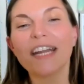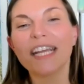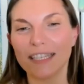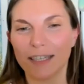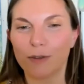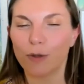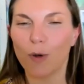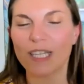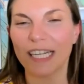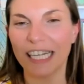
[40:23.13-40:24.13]
easy to you
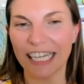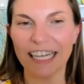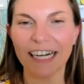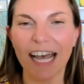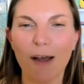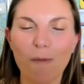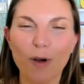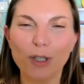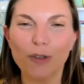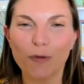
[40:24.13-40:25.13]
as a leader and
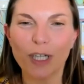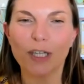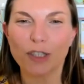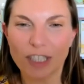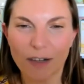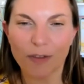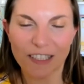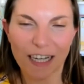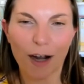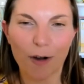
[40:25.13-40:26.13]
what do you feel you still
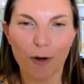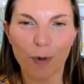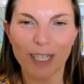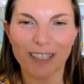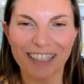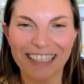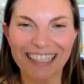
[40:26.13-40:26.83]
struggle with?